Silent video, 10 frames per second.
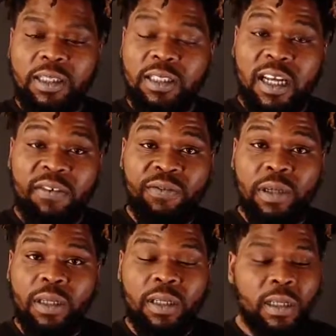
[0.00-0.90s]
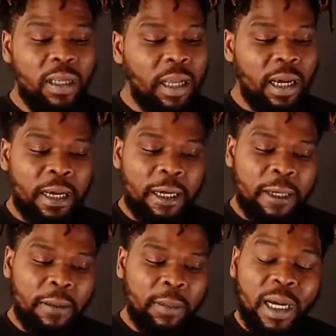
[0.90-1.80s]
to have fun.
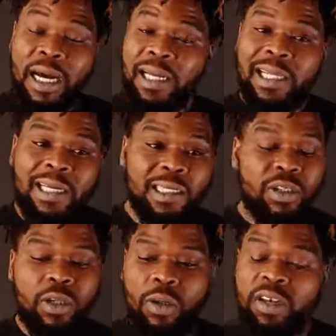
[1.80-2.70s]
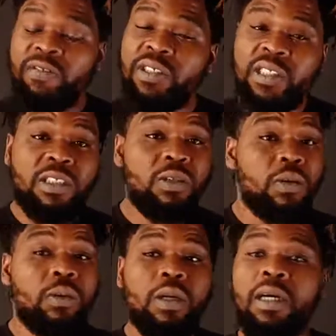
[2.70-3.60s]
Highlight, you know, emphasis
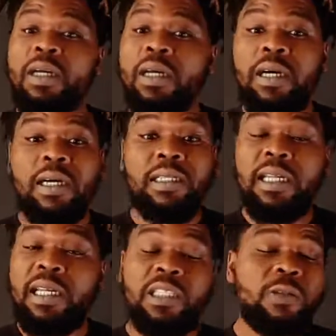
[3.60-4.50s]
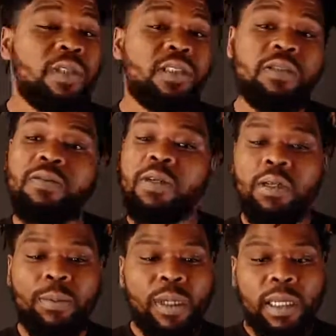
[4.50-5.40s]
on the inexpensive.
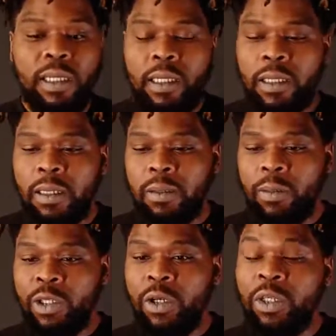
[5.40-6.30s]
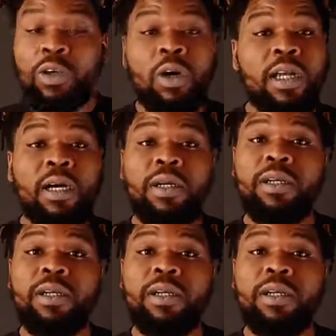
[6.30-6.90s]
Man, you know, it's hard out